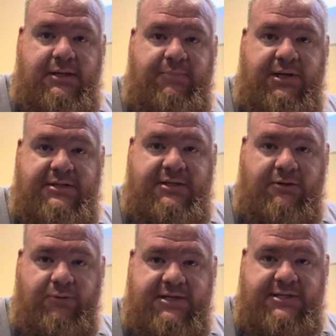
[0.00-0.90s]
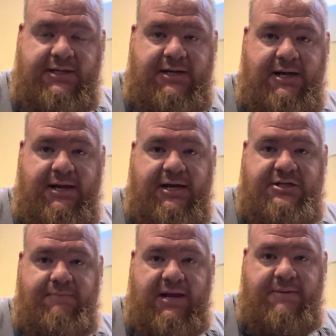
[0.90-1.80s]
but until recently I
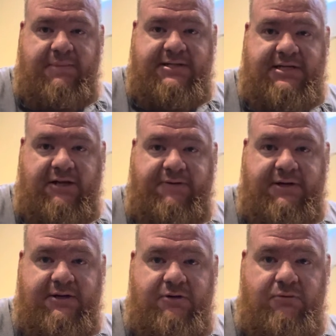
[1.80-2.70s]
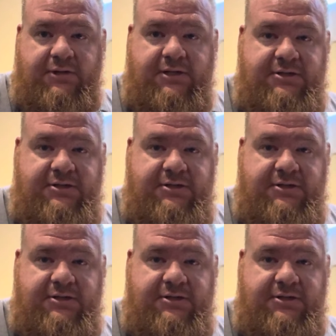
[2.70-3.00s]
actually made myself a new